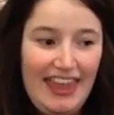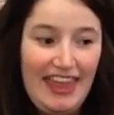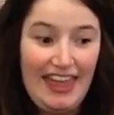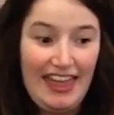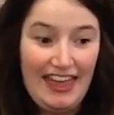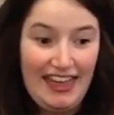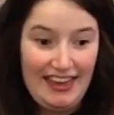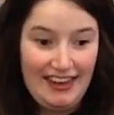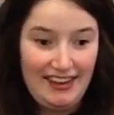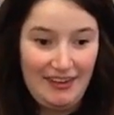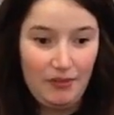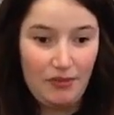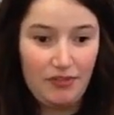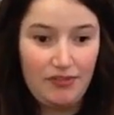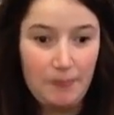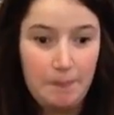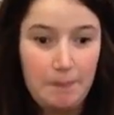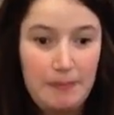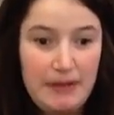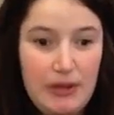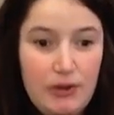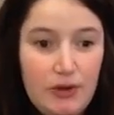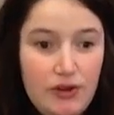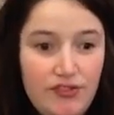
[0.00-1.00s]
And it was a
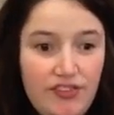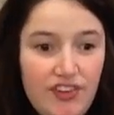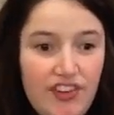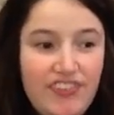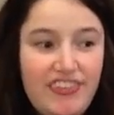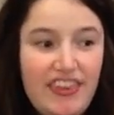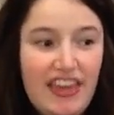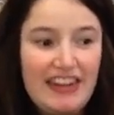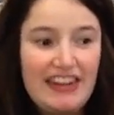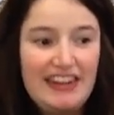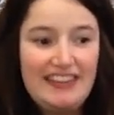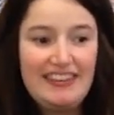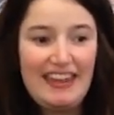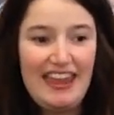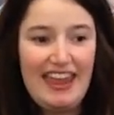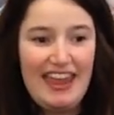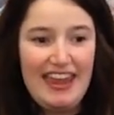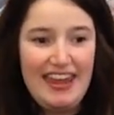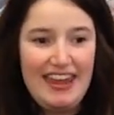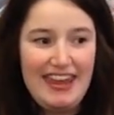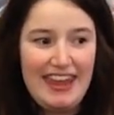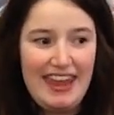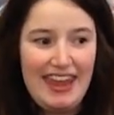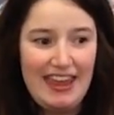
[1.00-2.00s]
beautiful sunny
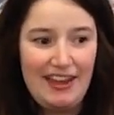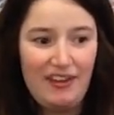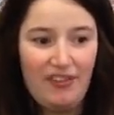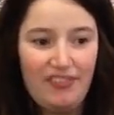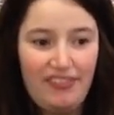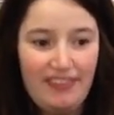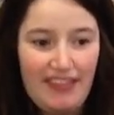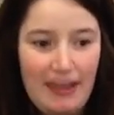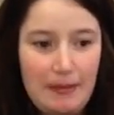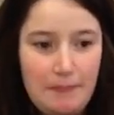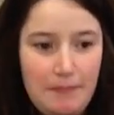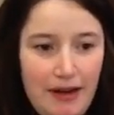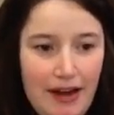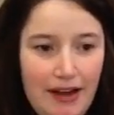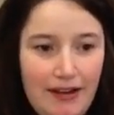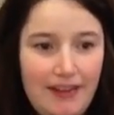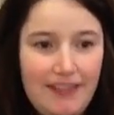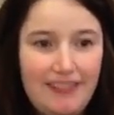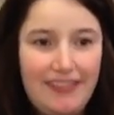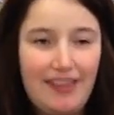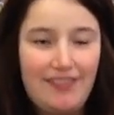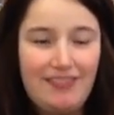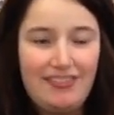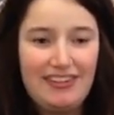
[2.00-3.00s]
day. It was like
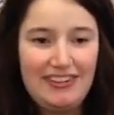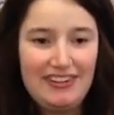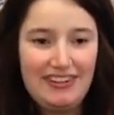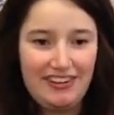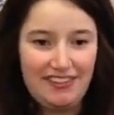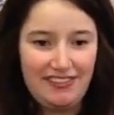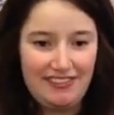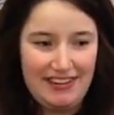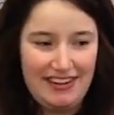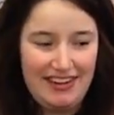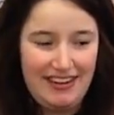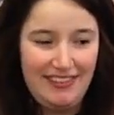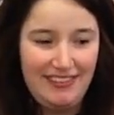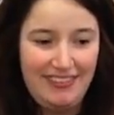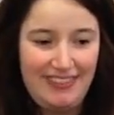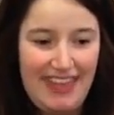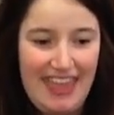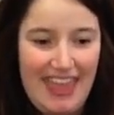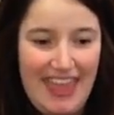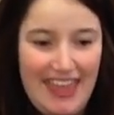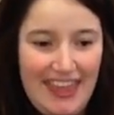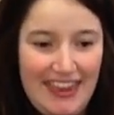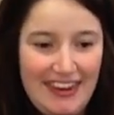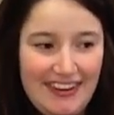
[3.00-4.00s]
probably 70 degrees,
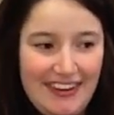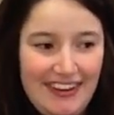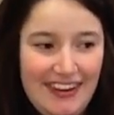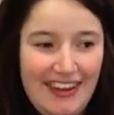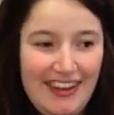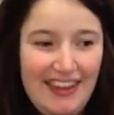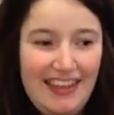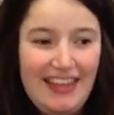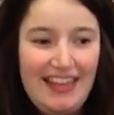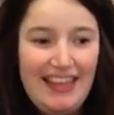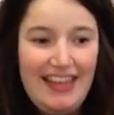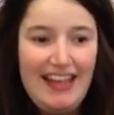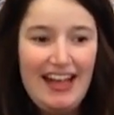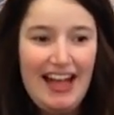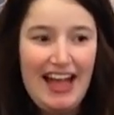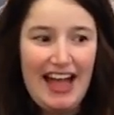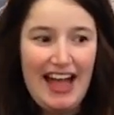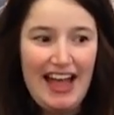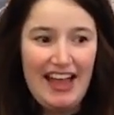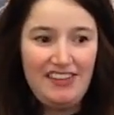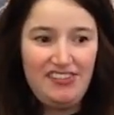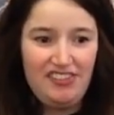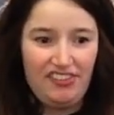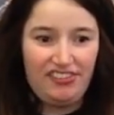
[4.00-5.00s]
and
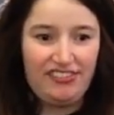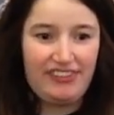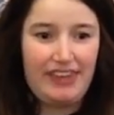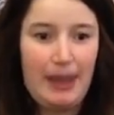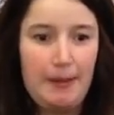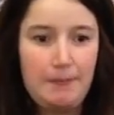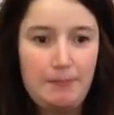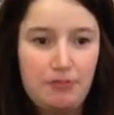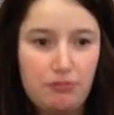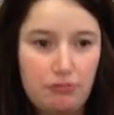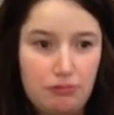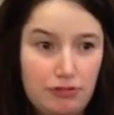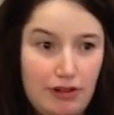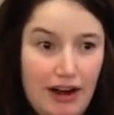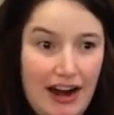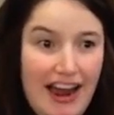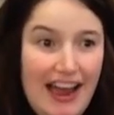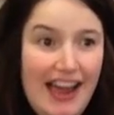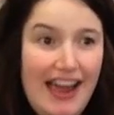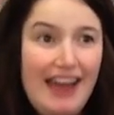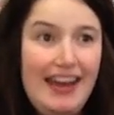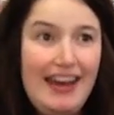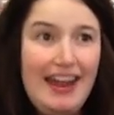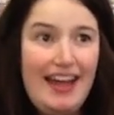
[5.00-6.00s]
I just kept
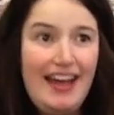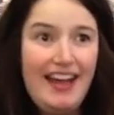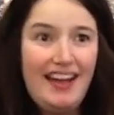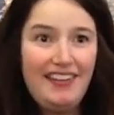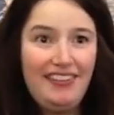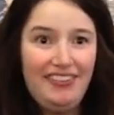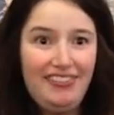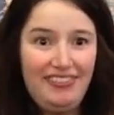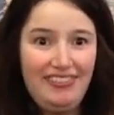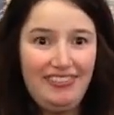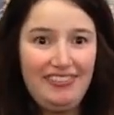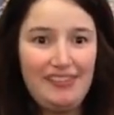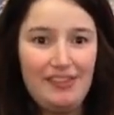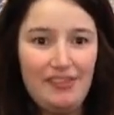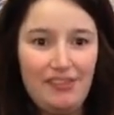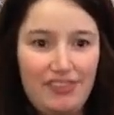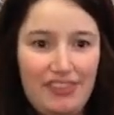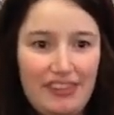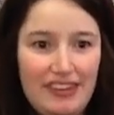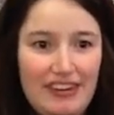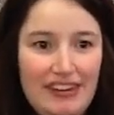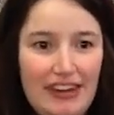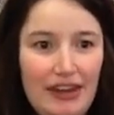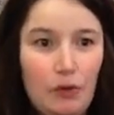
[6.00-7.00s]
right on
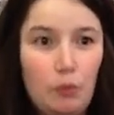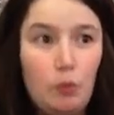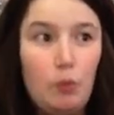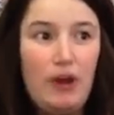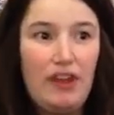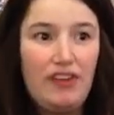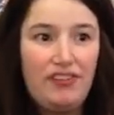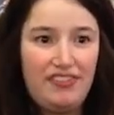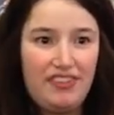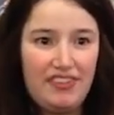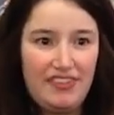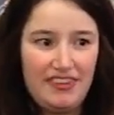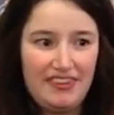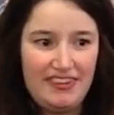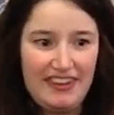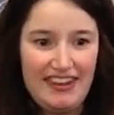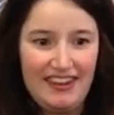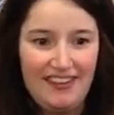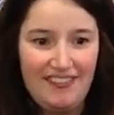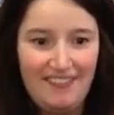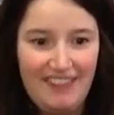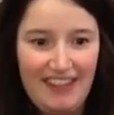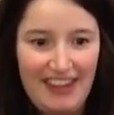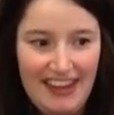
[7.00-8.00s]
snoozing and wasting the
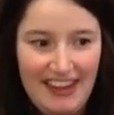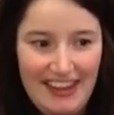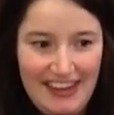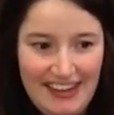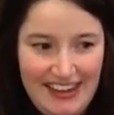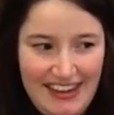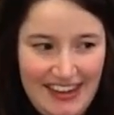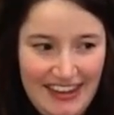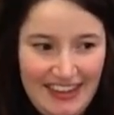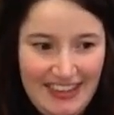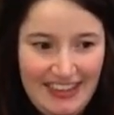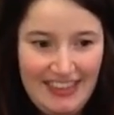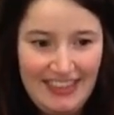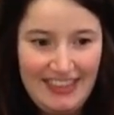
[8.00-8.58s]
day away.